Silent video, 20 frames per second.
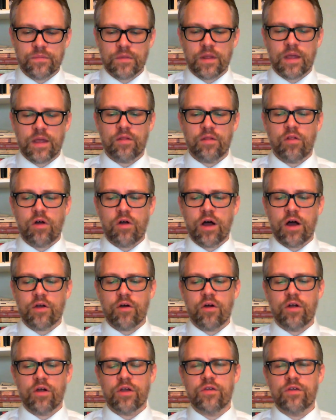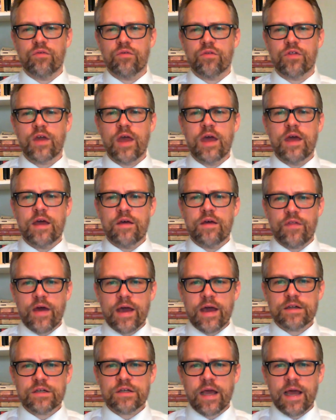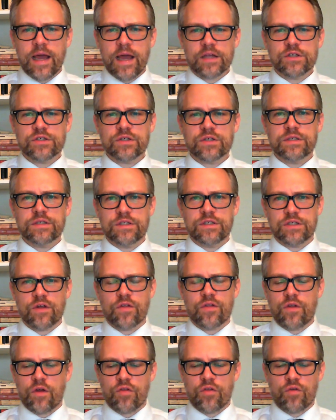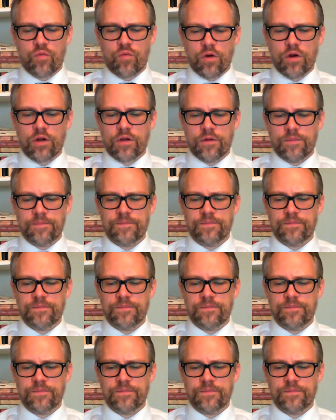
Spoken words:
And Locke argues that actually just doesn't work.